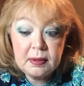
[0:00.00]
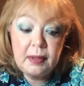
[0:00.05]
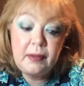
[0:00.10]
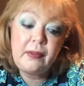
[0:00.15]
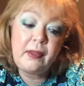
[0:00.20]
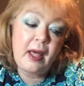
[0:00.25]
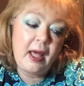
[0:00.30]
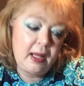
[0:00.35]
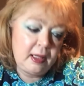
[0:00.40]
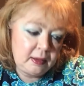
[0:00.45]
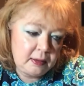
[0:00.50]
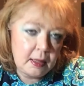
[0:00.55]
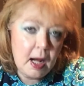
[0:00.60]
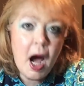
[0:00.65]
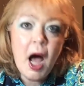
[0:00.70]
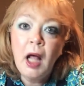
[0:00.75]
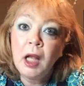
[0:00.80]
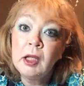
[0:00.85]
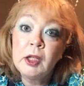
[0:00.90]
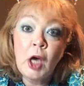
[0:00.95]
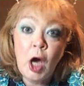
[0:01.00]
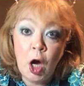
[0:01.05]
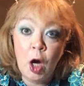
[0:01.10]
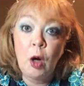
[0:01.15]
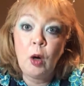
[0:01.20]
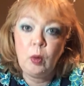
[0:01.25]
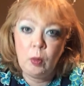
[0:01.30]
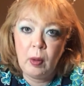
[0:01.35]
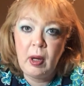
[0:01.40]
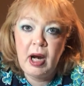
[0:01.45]
then I'll
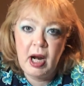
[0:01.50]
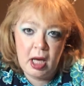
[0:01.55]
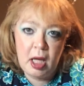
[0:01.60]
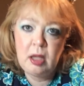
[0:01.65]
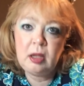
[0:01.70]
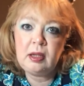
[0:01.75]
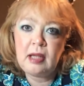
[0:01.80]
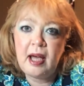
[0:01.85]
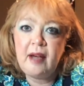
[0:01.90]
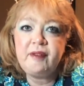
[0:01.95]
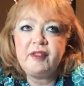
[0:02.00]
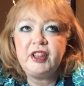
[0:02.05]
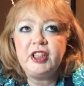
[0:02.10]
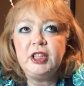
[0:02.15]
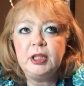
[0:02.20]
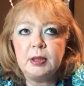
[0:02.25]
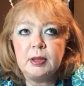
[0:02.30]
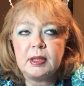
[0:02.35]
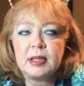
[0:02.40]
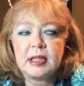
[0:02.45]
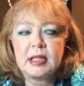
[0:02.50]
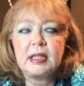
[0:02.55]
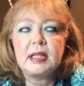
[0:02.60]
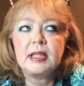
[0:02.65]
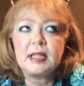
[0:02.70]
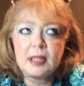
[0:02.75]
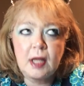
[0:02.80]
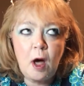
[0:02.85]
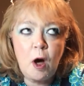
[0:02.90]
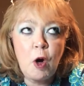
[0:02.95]
know and I'll have to use
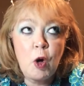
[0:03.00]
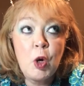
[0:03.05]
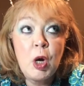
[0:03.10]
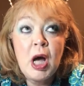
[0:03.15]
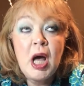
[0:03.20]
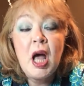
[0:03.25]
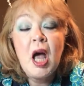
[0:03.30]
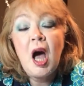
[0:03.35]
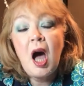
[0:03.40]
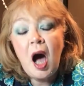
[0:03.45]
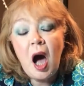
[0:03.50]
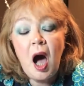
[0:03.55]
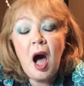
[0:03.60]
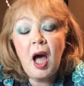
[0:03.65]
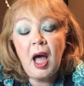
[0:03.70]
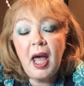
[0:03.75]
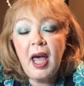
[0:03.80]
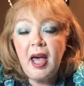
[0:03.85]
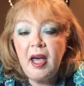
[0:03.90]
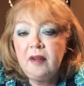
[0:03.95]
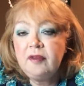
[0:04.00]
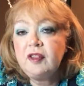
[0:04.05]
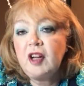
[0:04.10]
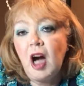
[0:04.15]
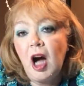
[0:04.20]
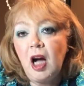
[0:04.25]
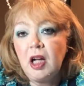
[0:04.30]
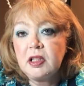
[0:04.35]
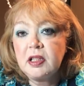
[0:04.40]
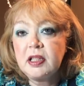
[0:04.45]
it. So I have
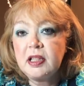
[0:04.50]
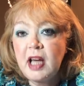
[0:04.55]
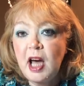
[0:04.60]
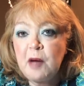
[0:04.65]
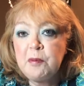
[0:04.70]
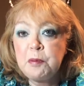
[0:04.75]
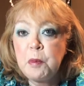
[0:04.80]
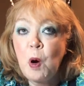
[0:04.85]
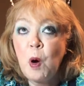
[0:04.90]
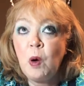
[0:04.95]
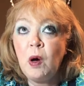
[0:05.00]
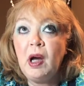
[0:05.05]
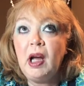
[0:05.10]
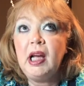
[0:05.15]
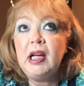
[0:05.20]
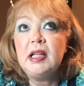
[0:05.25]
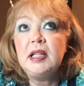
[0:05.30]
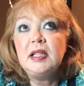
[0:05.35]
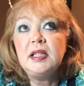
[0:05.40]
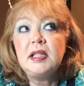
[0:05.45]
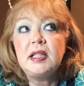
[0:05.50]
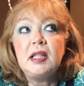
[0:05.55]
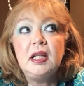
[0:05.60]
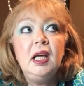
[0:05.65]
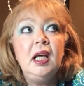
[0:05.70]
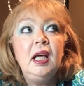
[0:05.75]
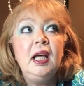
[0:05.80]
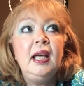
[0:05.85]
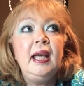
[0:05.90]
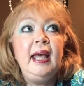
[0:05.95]
gotten to that point,
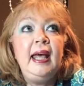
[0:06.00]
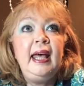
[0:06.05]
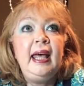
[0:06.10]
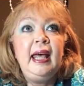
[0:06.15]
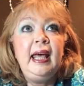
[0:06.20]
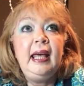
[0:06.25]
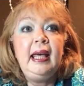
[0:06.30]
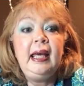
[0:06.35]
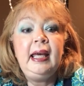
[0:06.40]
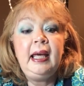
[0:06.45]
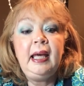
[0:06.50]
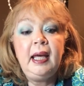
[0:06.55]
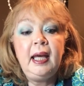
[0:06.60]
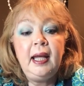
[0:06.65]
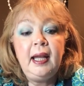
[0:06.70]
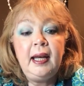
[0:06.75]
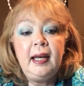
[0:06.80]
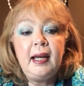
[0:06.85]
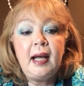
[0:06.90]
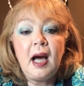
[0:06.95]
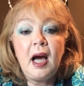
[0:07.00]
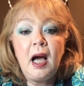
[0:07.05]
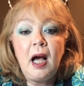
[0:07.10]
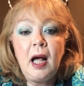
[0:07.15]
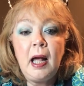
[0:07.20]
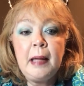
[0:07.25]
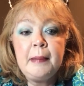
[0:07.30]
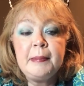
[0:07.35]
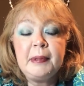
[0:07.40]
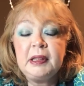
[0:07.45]
and
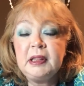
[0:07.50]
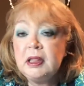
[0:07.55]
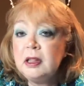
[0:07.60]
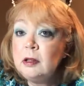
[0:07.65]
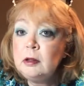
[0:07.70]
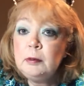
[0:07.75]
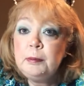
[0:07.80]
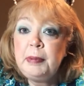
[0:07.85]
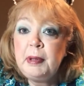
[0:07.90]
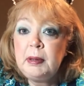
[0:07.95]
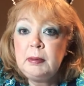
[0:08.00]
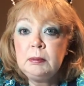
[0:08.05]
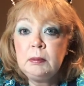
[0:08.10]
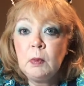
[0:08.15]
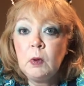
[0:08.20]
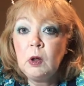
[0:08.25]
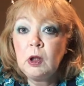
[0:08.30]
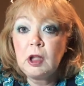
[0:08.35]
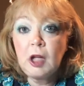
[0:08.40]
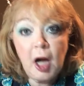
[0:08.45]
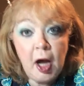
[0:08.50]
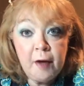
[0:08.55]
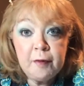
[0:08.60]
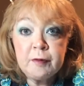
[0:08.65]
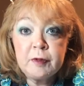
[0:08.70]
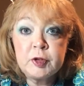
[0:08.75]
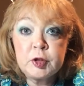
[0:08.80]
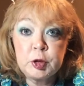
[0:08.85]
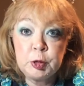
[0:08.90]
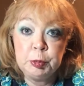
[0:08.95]
I'm a little bit more
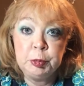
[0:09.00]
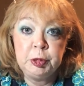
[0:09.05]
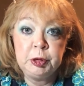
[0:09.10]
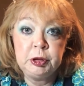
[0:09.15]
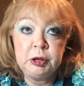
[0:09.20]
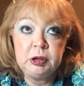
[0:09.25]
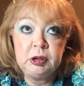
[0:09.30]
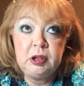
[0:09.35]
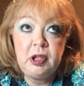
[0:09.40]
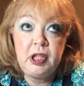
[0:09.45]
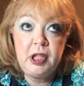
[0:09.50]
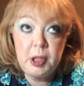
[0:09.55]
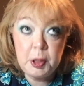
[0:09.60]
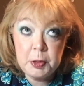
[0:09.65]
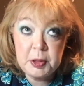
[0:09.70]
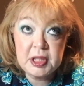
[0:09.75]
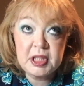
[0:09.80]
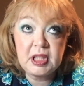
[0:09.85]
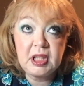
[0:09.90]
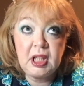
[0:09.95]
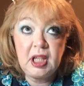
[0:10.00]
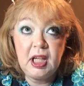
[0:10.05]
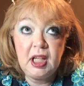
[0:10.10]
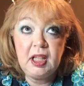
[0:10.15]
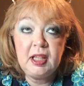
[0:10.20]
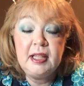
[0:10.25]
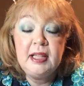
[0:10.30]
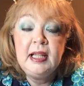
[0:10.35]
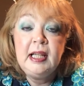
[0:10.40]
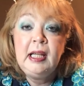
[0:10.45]
comfortable using
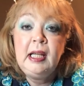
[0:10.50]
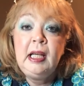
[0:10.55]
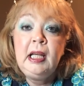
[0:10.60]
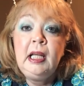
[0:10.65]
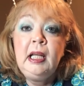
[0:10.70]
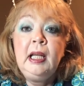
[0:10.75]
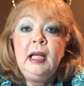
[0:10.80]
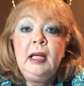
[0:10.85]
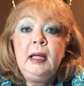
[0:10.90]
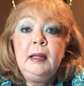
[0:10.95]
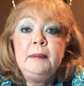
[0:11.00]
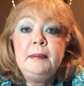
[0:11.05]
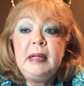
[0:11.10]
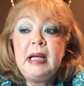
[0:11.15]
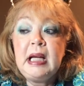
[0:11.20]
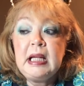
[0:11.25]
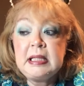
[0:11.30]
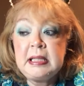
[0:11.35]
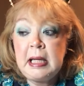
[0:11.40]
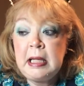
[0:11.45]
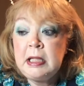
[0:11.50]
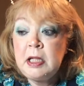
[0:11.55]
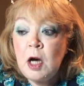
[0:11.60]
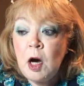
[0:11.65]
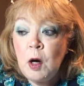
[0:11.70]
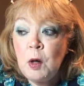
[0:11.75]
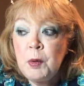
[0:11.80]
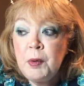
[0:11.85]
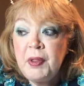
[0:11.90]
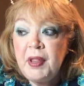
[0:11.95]
it because I
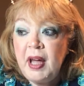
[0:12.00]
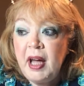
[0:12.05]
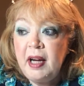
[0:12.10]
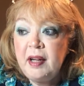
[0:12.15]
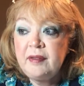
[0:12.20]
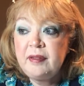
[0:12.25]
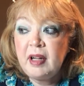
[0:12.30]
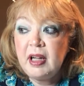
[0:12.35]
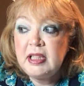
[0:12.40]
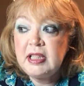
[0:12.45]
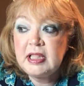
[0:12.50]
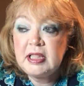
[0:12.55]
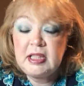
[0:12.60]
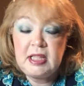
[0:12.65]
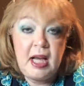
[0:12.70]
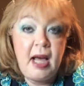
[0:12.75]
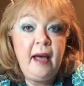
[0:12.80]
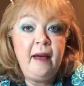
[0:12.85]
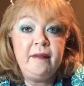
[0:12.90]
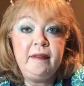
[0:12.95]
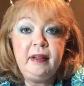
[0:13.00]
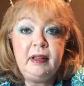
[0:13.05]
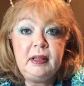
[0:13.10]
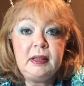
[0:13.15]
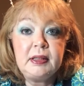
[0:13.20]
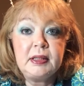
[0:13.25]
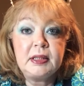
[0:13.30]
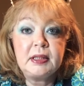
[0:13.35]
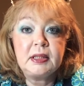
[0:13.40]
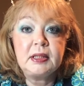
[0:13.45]
know that if I didn't have
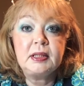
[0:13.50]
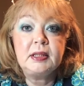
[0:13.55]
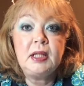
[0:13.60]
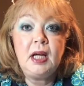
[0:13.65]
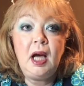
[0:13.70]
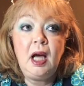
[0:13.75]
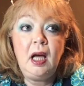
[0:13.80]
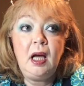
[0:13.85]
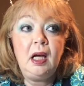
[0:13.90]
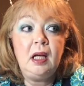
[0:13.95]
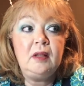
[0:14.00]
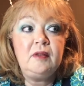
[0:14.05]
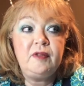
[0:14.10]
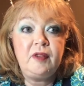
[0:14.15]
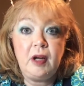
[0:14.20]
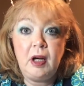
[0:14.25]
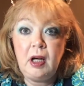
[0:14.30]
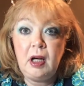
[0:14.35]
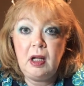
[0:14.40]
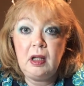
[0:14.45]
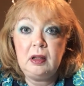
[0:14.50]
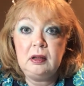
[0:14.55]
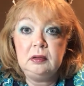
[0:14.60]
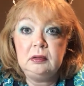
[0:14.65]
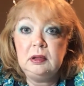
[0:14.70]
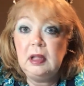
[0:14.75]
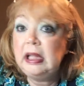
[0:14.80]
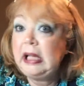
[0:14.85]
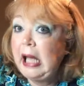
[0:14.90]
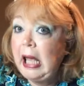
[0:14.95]
it, I'd fall
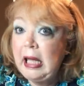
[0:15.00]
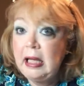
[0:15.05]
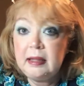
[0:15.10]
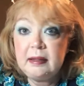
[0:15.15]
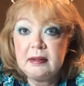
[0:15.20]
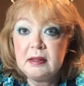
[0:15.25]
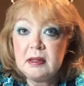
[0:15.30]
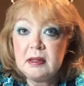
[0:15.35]
again.